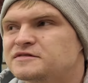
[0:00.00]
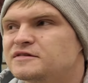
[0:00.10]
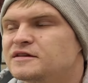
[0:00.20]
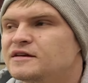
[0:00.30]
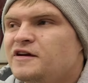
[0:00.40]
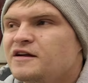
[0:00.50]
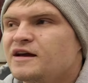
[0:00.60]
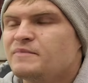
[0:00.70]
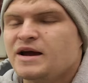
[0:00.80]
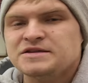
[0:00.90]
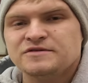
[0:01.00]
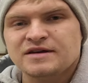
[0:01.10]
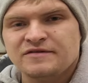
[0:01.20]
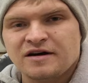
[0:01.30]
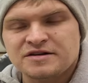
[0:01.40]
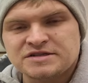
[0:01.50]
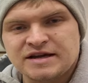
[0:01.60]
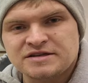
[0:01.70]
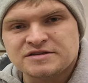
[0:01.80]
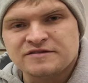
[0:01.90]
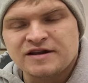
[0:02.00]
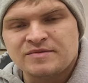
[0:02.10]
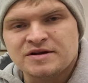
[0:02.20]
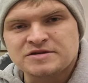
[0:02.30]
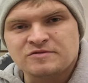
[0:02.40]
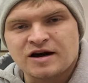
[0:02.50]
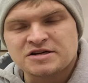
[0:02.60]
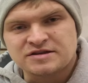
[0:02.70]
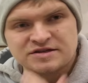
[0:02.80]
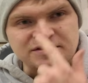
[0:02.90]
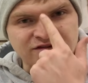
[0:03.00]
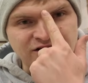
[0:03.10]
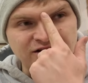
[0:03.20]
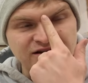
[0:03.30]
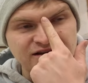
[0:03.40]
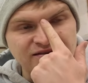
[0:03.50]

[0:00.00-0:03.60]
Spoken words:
and figured I might as well give an honest answer if anybody's watched this far.